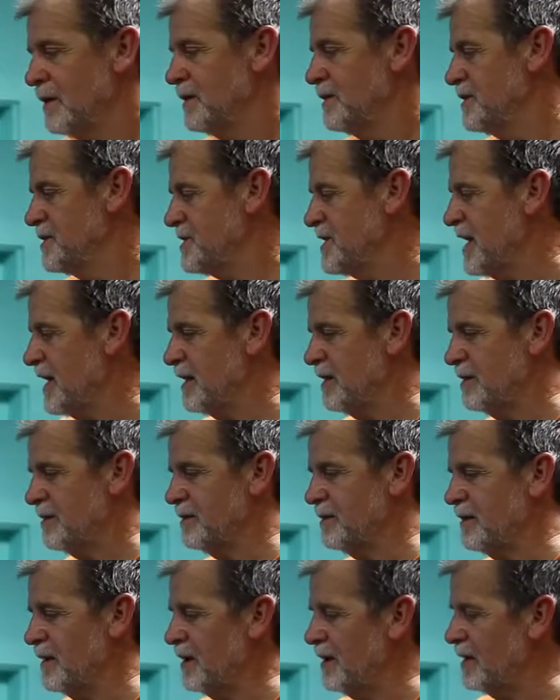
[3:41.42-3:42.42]
The
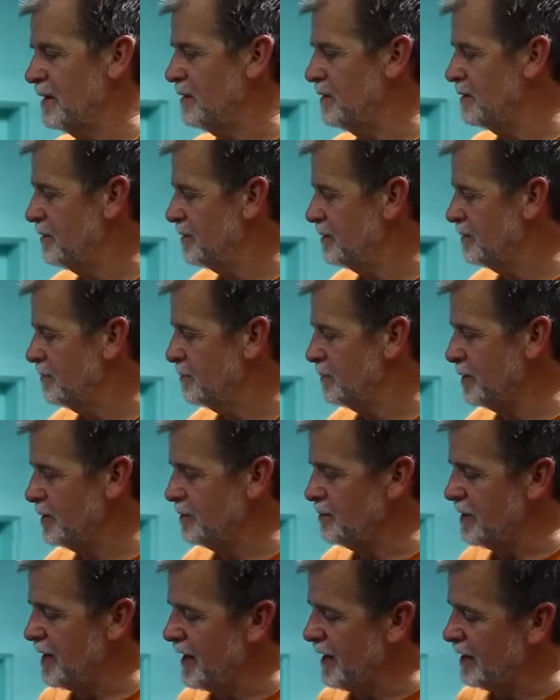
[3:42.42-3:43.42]
second
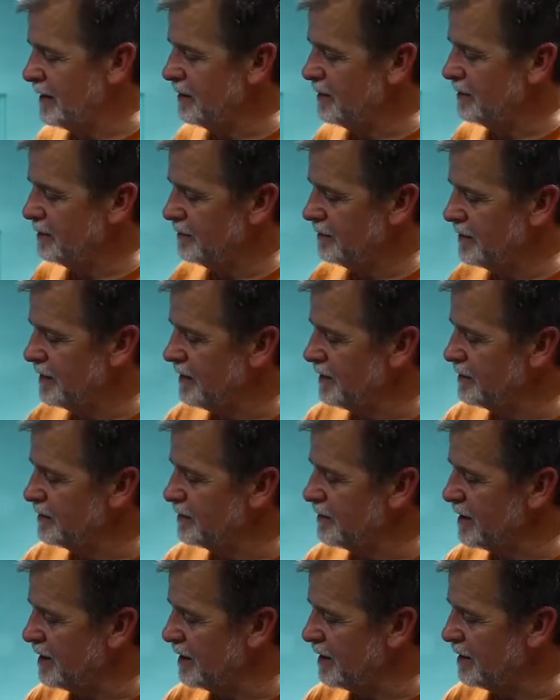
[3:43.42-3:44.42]
blue bag
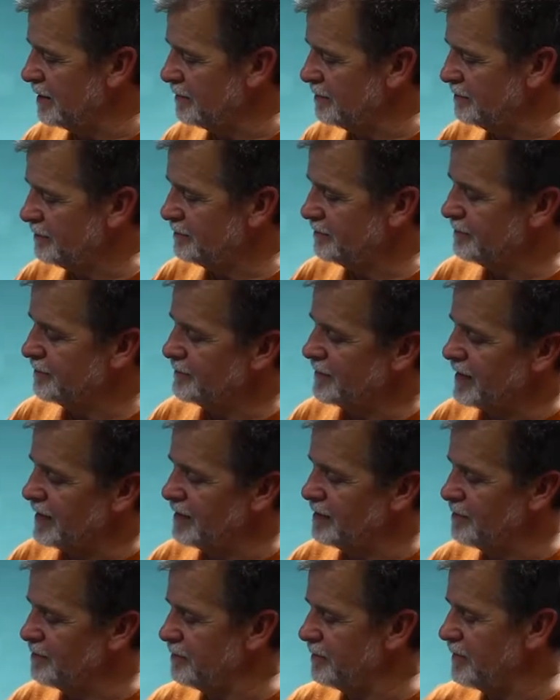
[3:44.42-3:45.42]

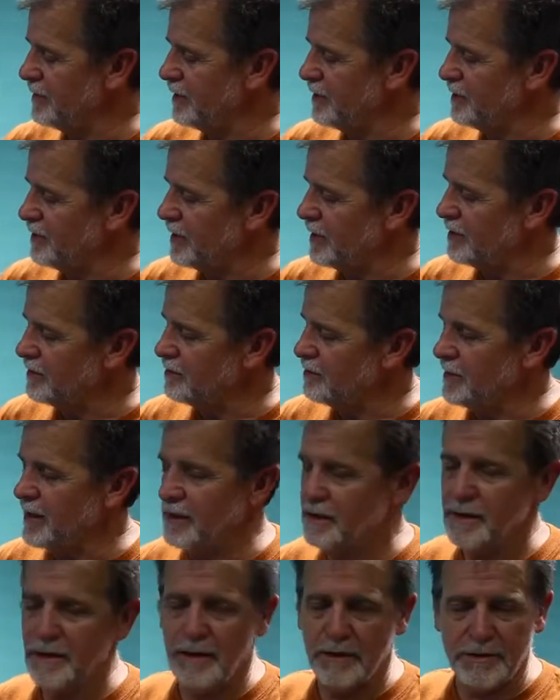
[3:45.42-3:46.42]
and the
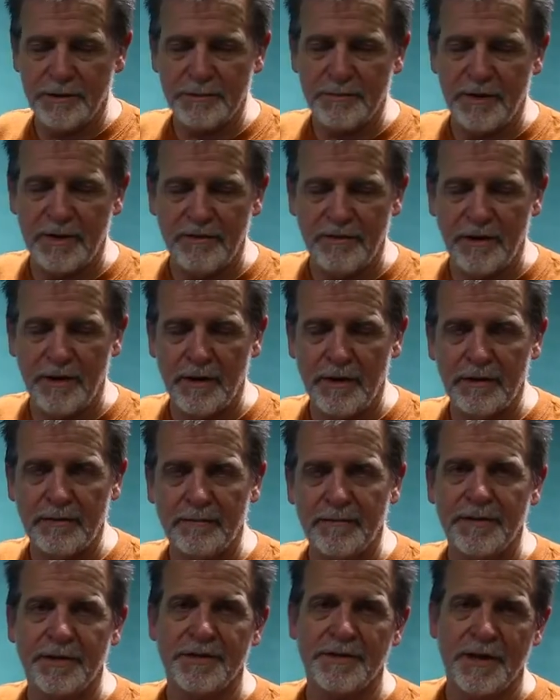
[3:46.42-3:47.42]
bag colors may vary,
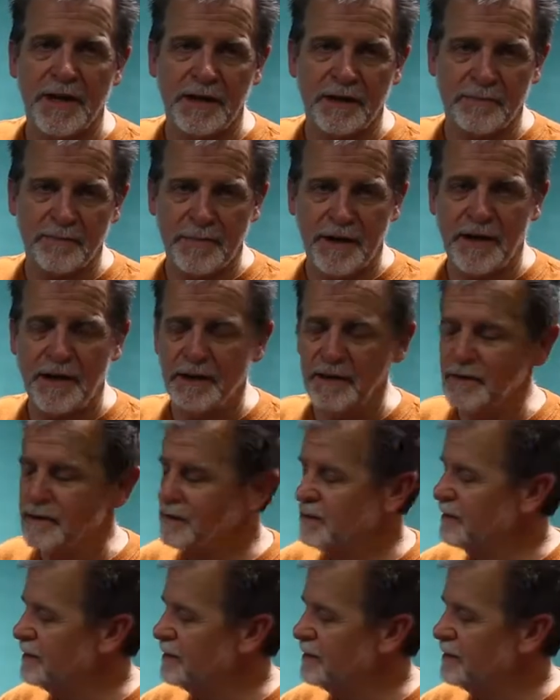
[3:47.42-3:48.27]
but the second bag